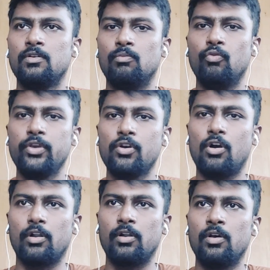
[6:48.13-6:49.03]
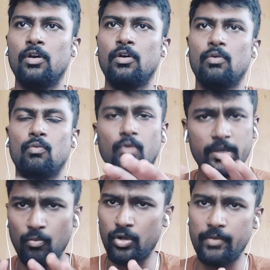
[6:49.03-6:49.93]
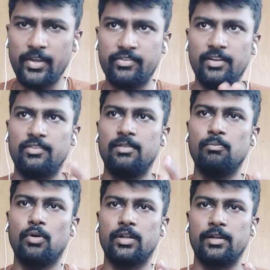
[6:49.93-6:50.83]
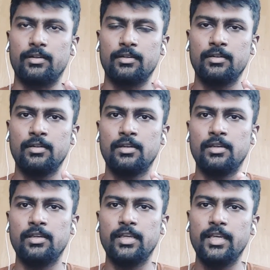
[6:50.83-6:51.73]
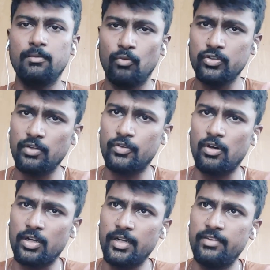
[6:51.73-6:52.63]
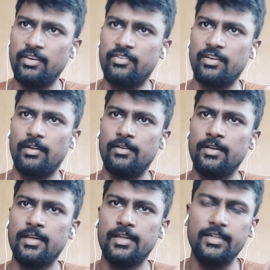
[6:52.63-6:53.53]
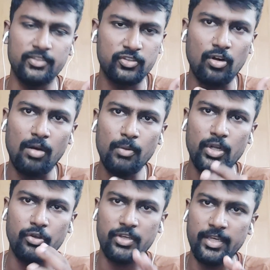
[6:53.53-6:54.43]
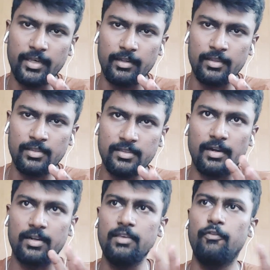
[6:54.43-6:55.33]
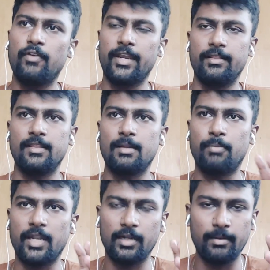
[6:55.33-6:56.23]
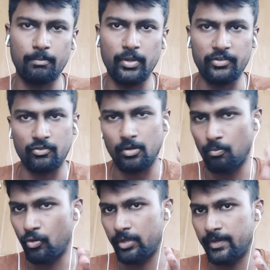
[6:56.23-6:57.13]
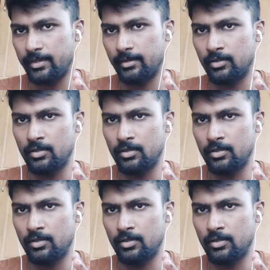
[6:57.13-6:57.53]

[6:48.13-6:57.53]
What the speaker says: Moving on, why motivation is important? In most of the organization, it is common to hear the refrain that a particular employee is not motivated.